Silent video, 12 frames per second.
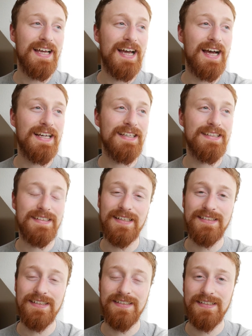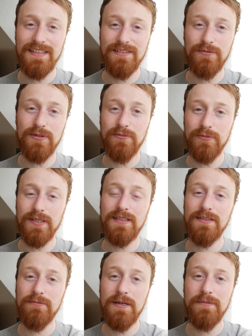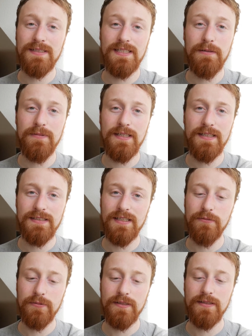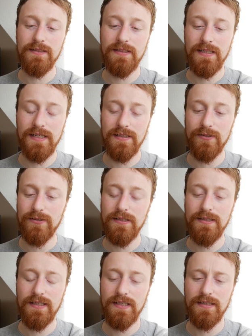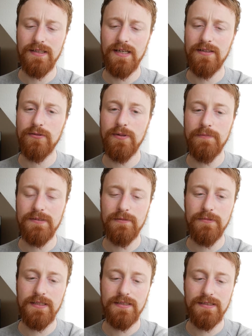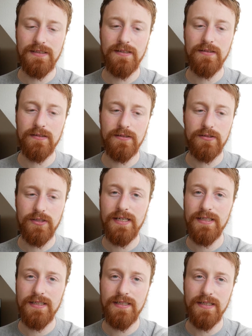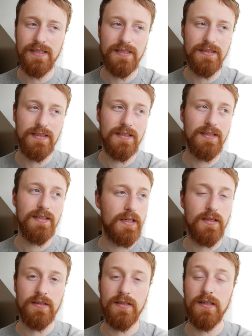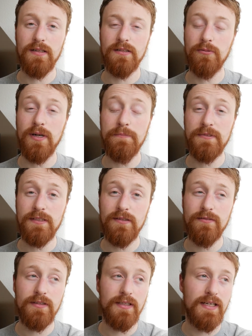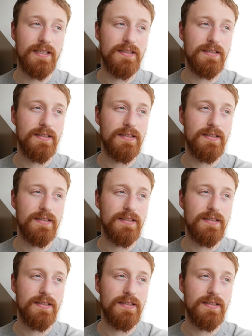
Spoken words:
and certain things won't work in WebAssembly as they will locally. Like I know WebAssembly is single threaded, and on the web server, and